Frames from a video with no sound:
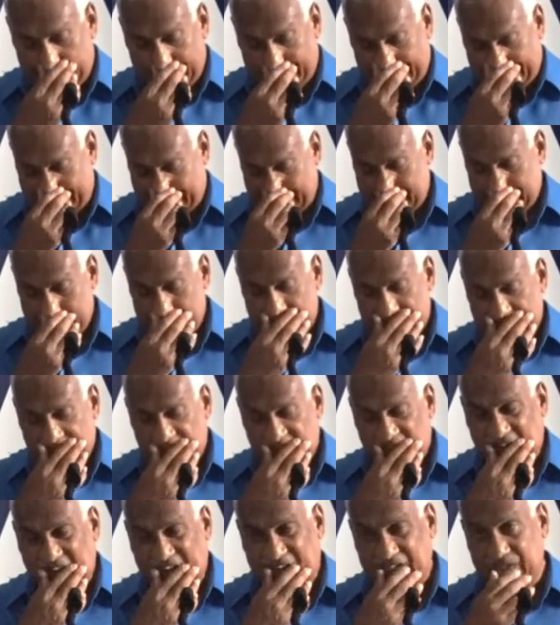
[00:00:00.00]
It is
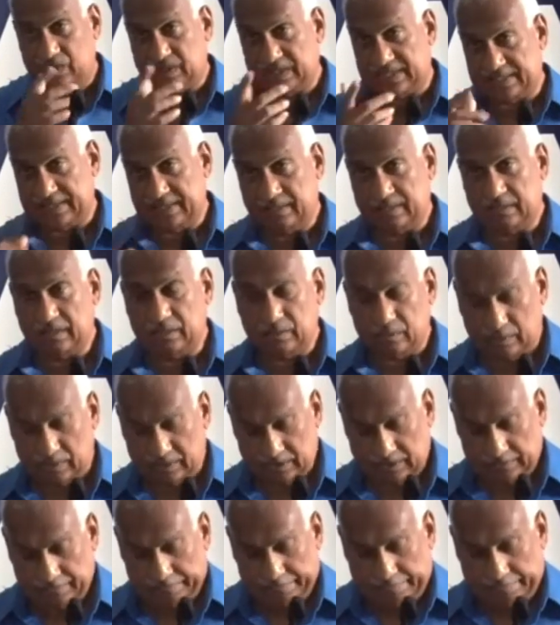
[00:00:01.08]
interesting to note